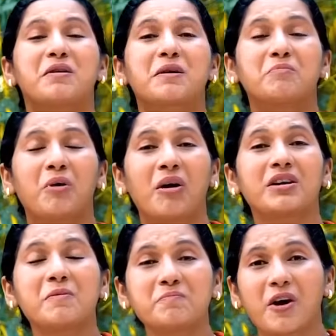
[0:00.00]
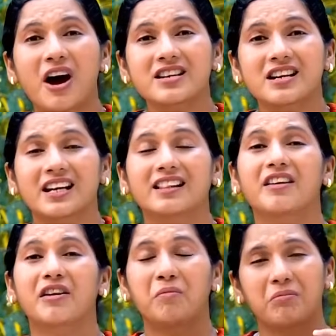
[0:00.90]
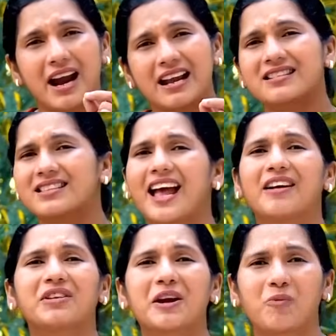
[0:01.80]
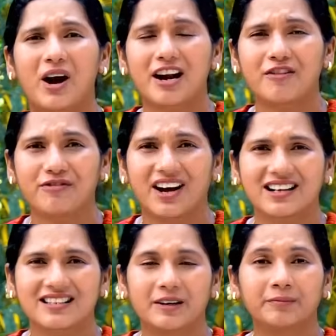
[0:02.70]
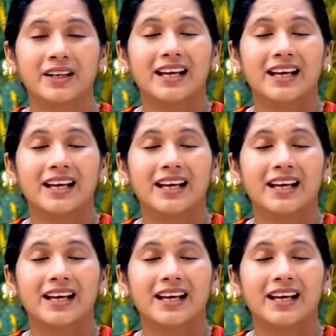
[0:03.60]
But more importantly, that reminds every one of us